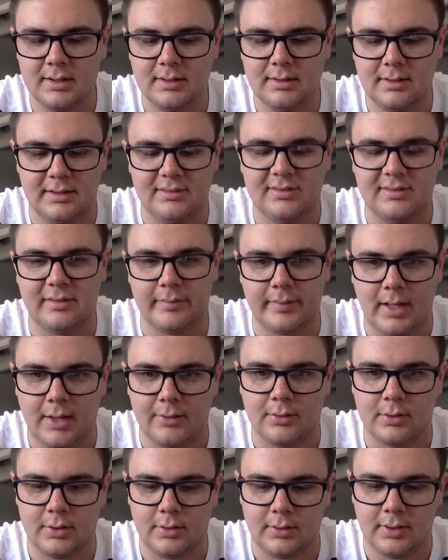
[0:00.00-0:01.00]
these
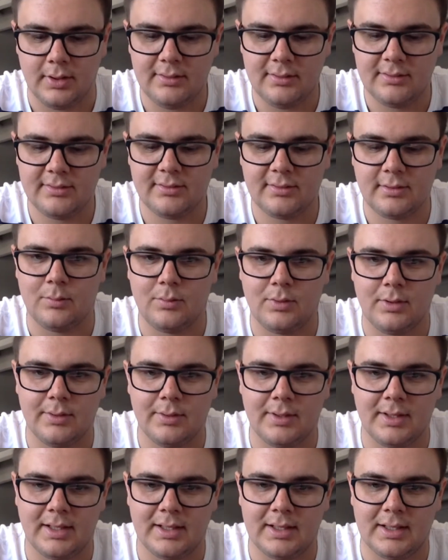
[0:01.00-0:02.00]
700 units. So we
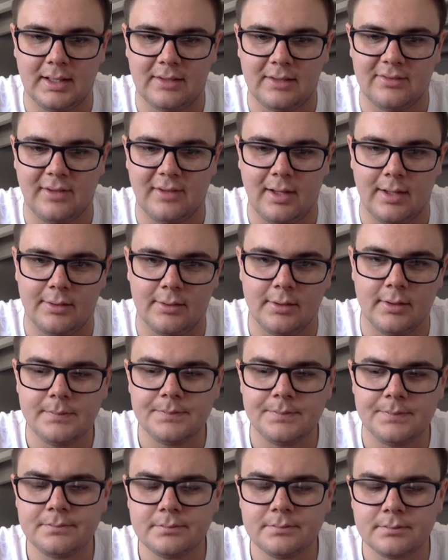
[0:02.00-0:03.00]
decided we were going to
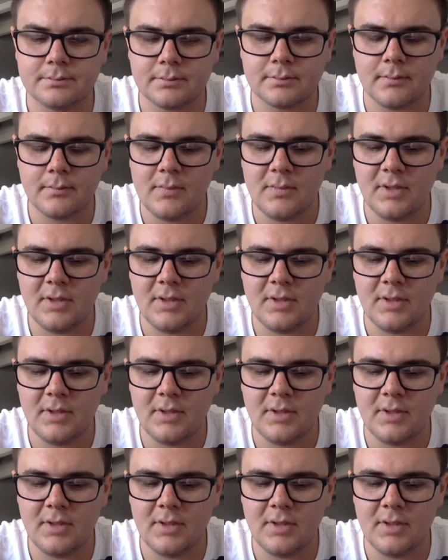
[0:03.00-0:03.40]
Kickstarter it.